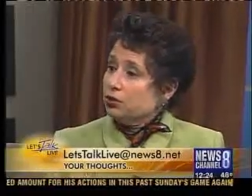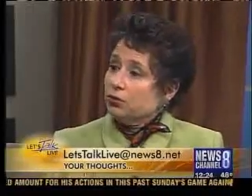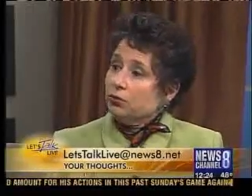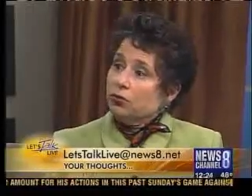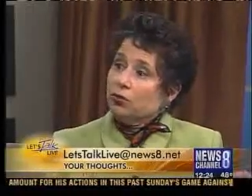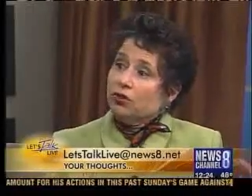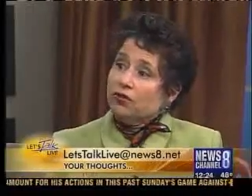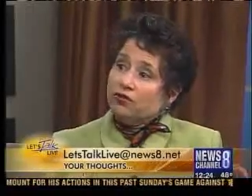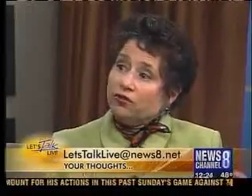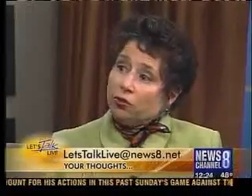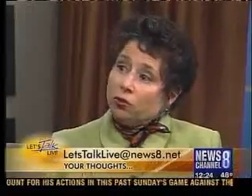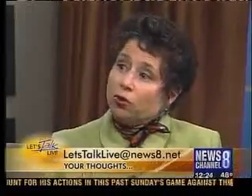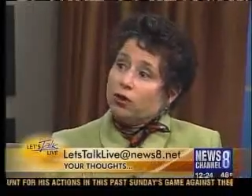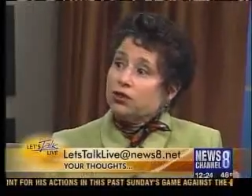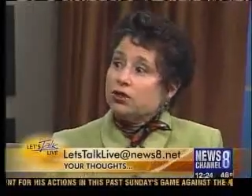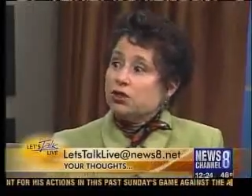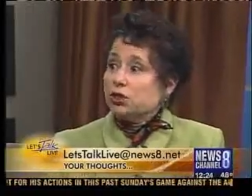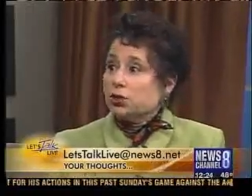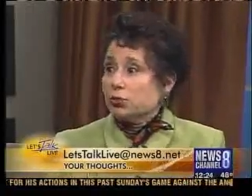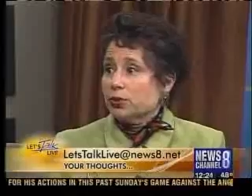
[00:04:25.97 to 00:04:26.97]
to
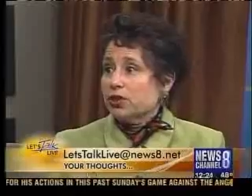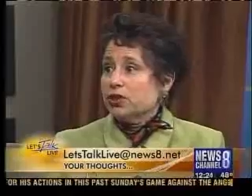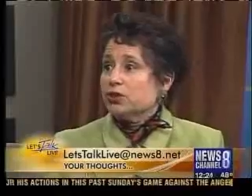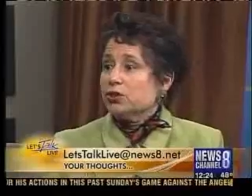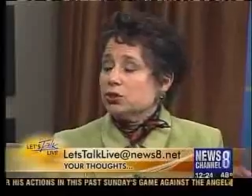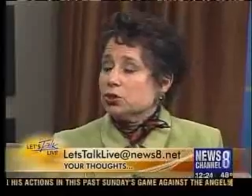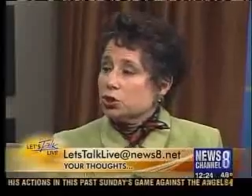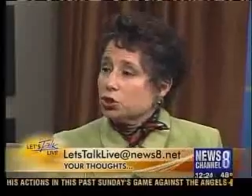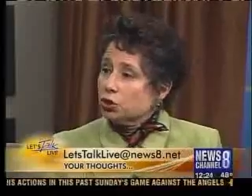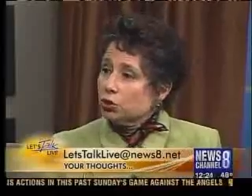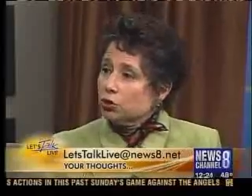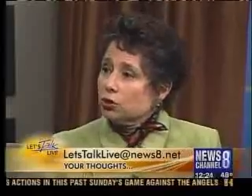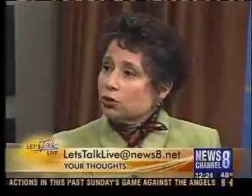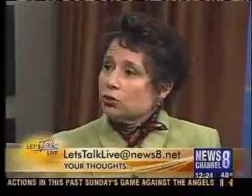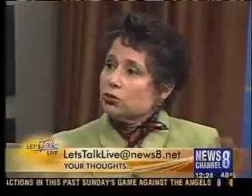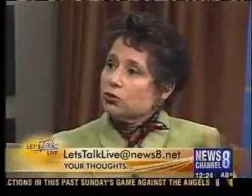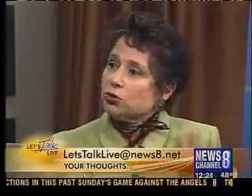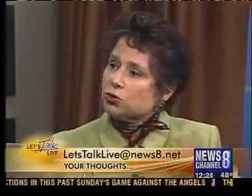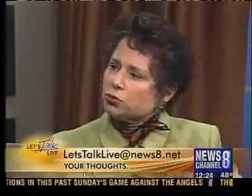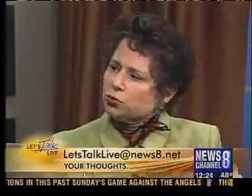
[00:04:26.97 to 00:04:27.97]
avoid sweets and
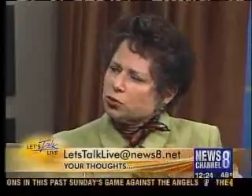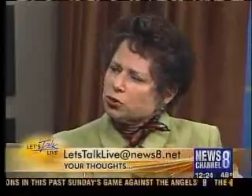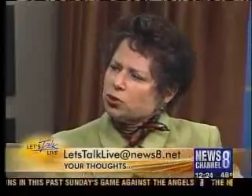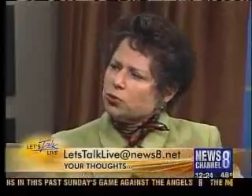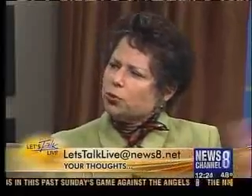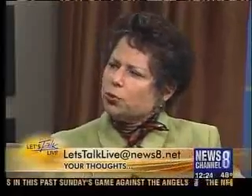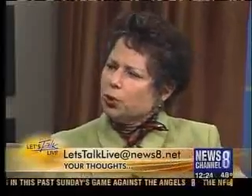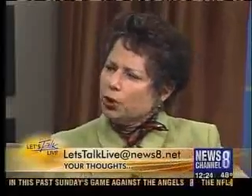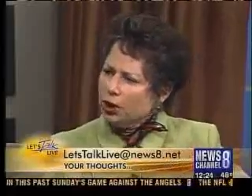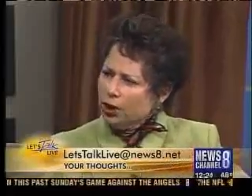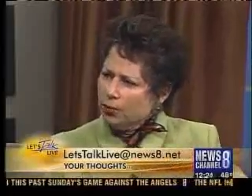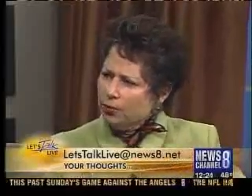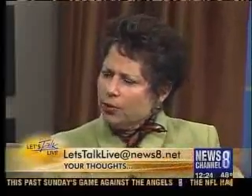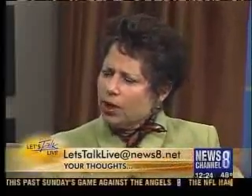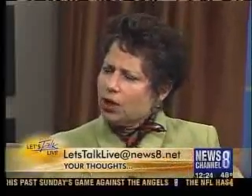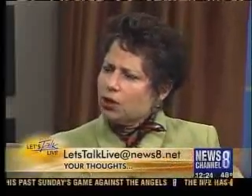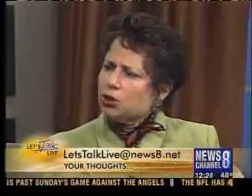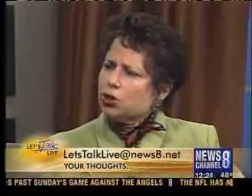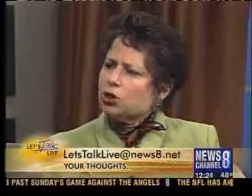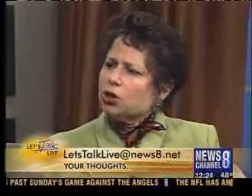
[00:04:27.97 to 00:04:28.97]
sugars was pretty
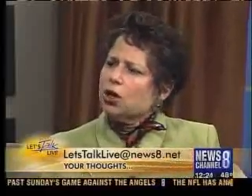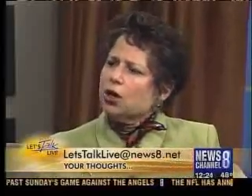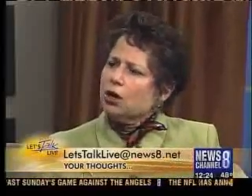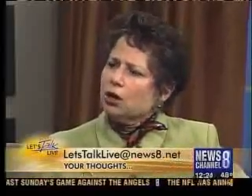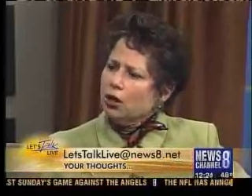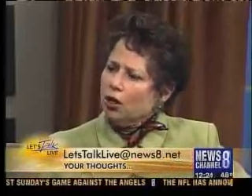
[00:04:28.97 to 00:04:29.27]
much